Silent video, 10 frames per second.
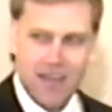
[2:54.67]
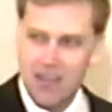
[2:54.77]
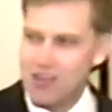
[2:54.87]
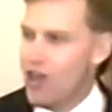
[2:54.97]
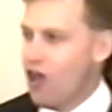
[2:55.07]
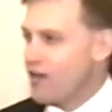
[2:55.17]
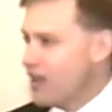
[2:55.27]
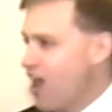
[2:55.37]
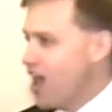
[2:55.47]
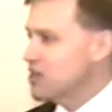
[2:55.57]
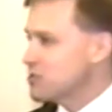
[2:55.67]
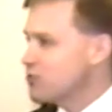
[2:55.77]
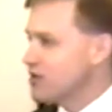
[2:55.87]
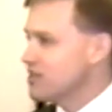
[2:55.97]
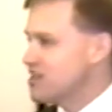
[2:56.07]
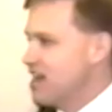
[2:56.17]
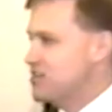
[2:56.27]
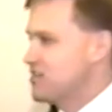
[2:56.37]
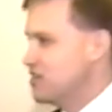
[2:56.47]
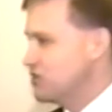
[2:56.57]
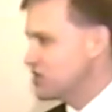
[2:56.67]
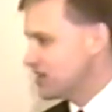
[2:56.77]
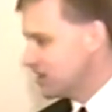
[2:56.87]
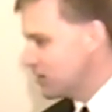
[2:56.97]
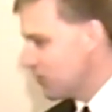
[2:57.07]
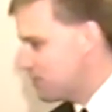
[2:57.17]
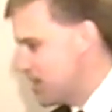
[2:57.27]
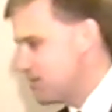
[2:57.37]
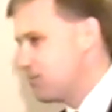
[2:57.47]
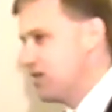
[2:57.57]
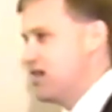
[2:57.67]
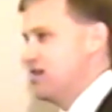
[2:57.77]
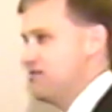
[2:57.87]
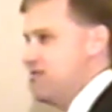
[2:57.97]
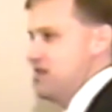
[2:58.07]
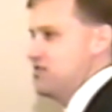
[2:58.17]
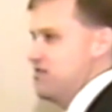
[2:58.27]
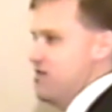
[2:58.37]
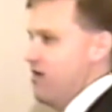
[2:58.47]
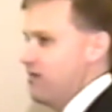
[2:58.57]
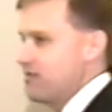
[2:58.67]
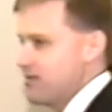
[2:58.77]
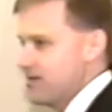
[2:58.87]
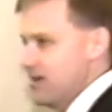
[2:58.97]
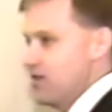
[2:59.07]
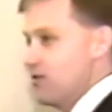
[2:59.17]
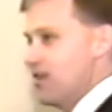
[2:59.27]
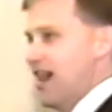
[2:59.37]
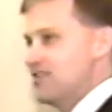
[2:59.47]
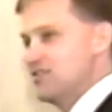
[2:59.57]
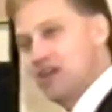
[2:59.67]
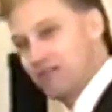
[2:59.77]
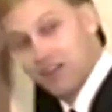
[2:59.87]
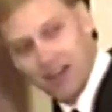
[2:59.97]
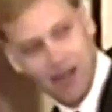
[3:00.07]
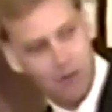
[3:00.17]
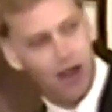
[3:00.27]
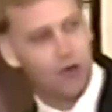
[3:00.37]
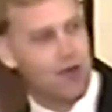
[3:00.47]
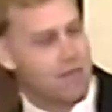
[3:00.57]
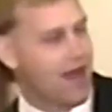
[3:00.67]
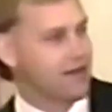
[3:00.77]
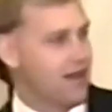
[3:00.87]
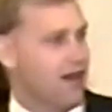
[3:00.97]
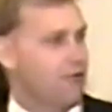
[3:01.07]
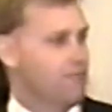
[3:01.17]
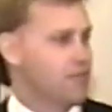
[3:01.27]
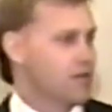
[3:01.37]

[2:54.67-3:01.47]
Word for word: You know, and the awesome realization that you're just a little pinprick on the face of the earth. And then you realize that you have to climb all the way back down.